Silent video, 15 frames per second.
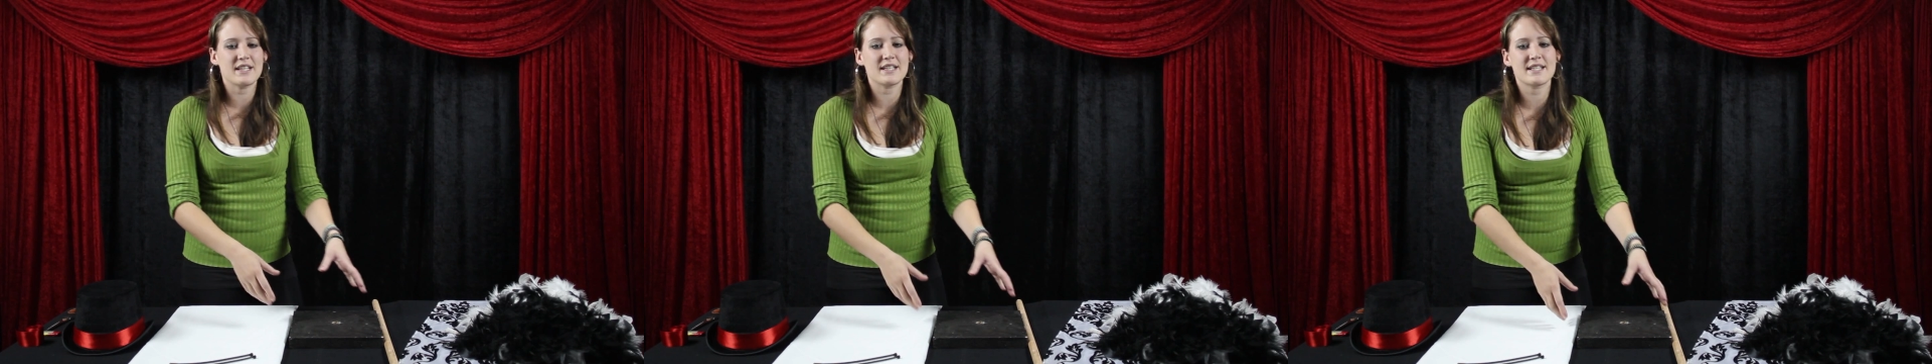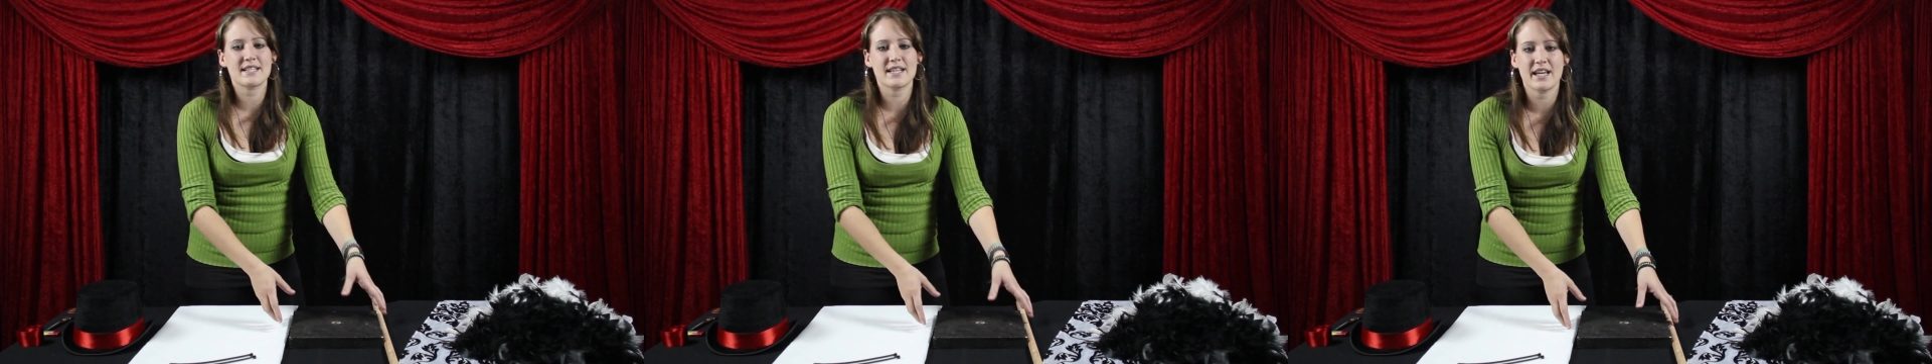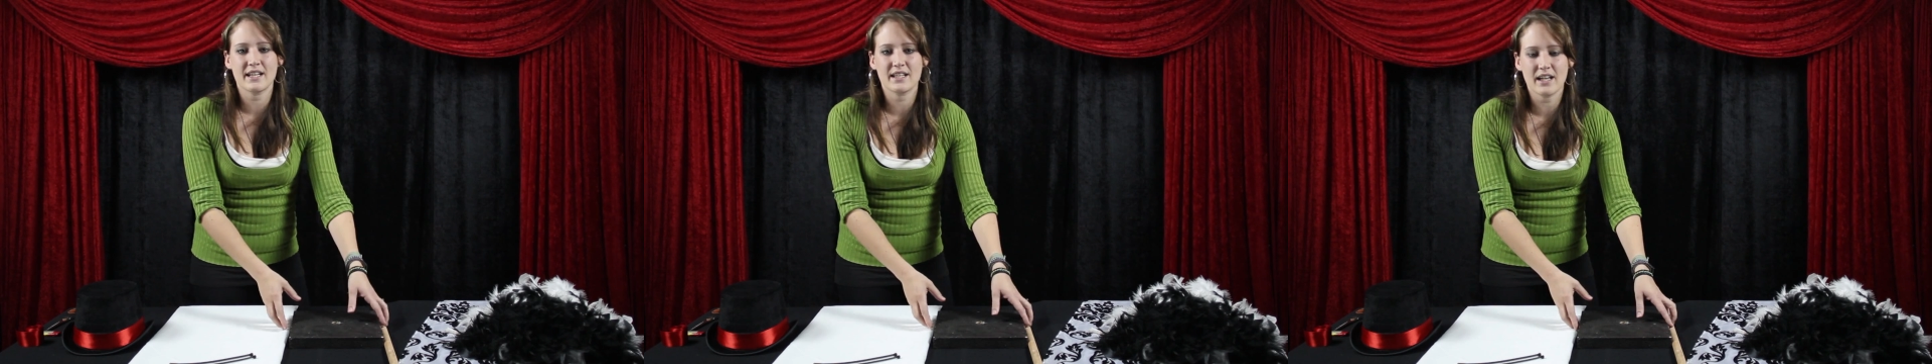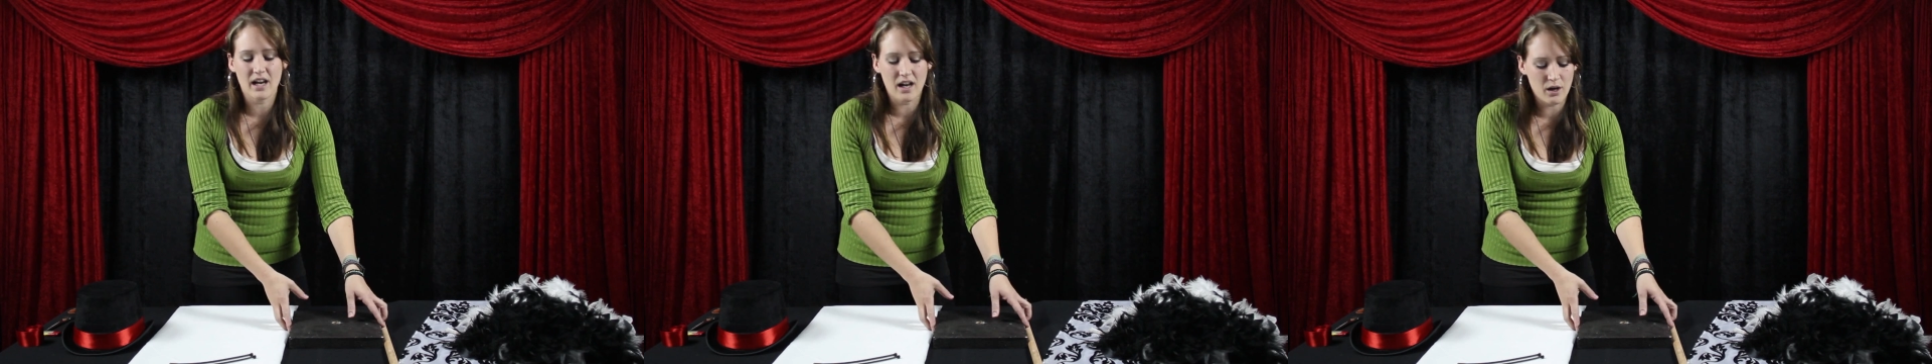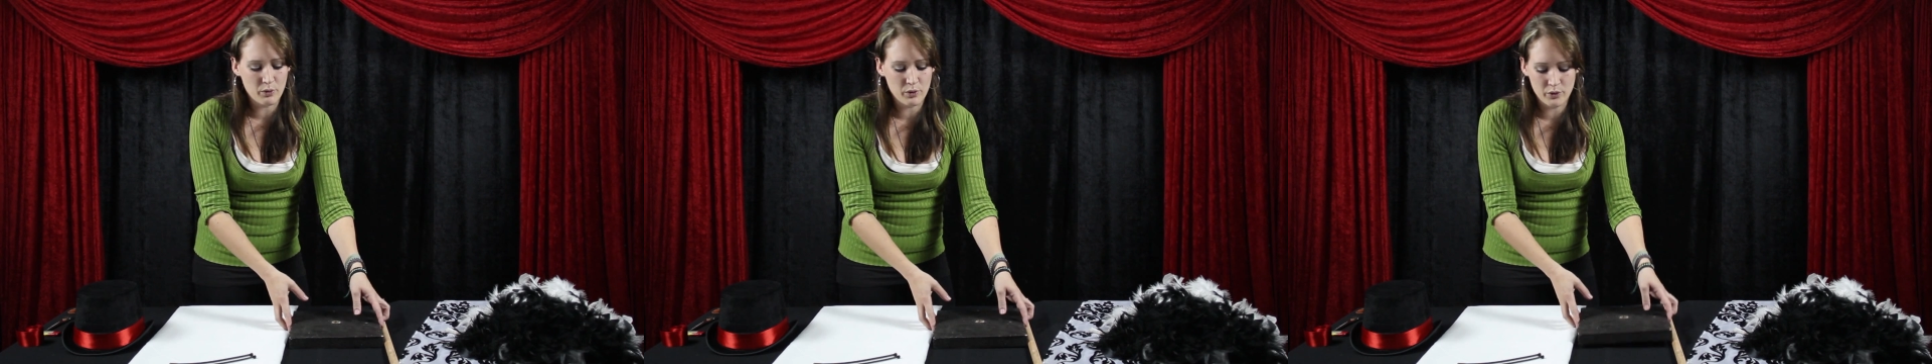is take
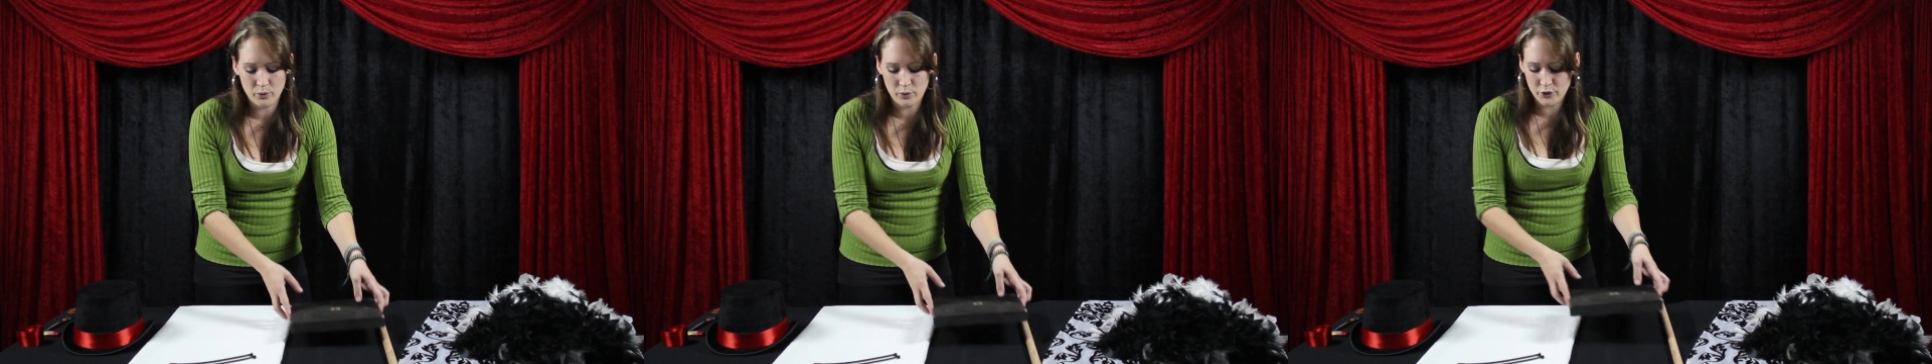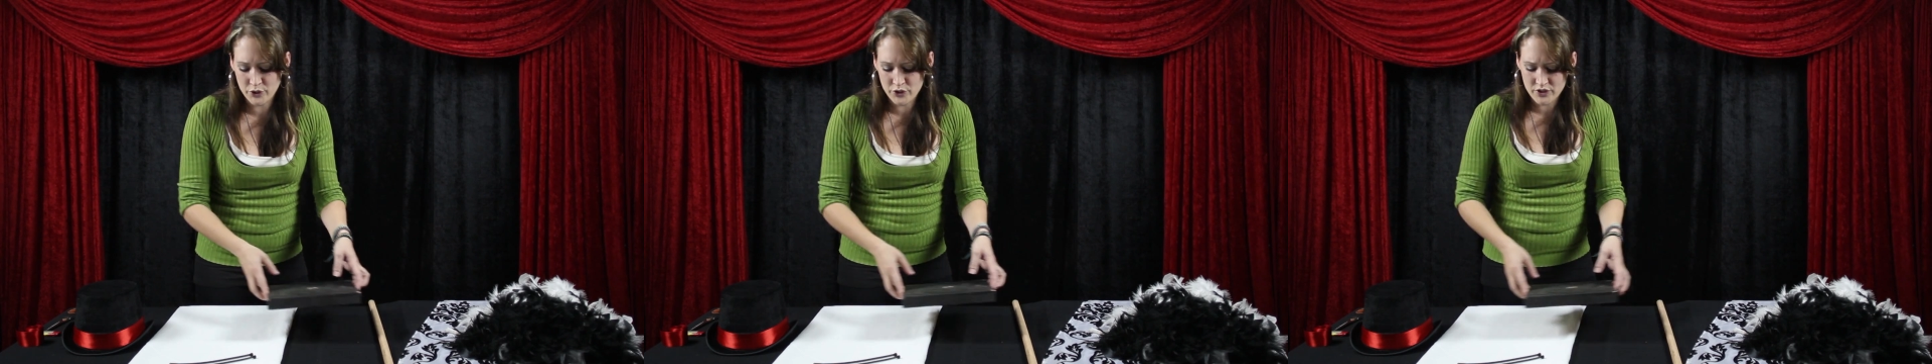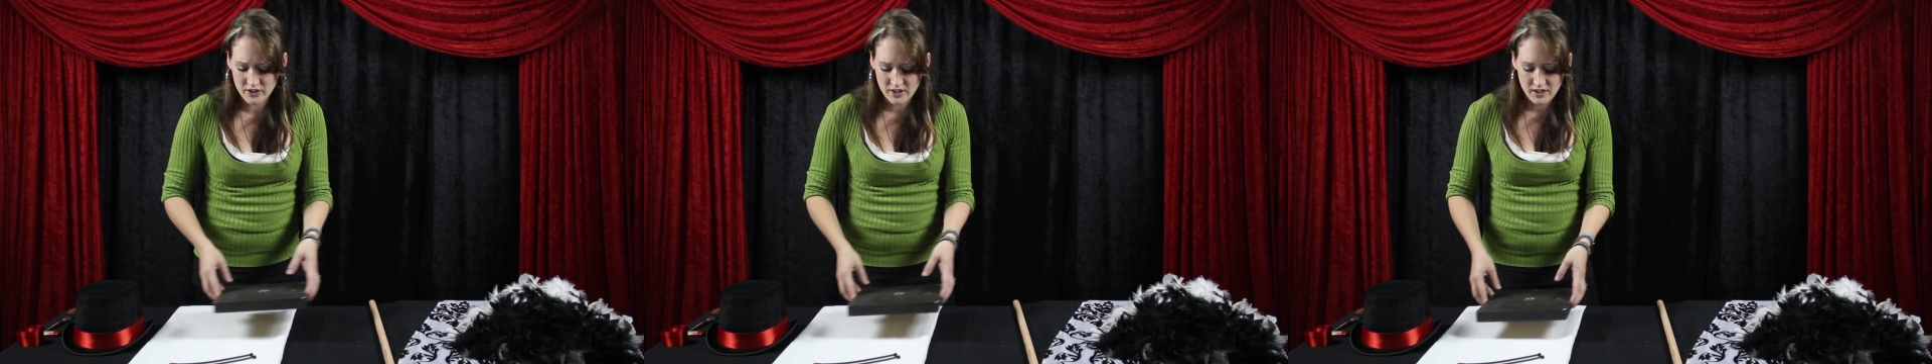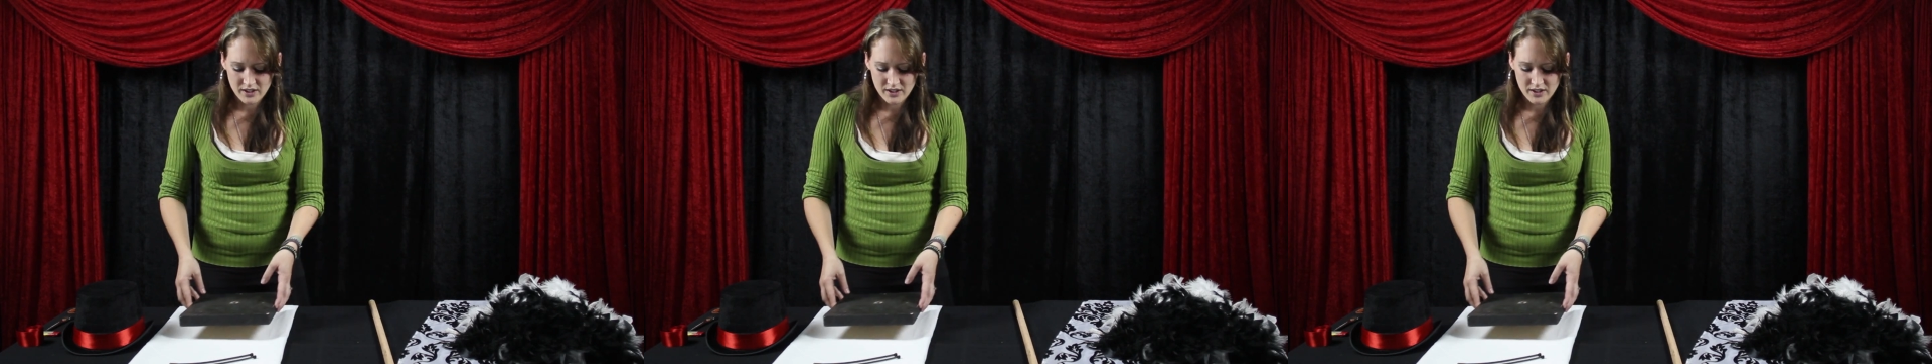our wood.